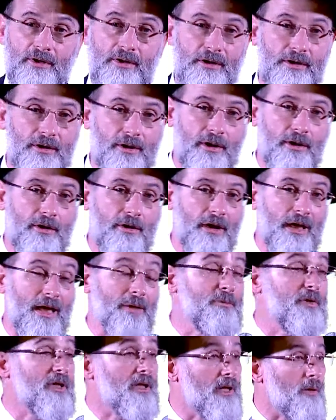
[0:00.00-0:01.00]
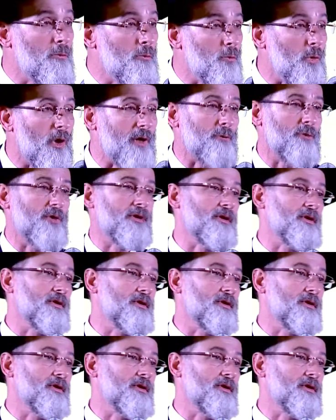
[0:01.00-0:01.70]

the Torah and become one with the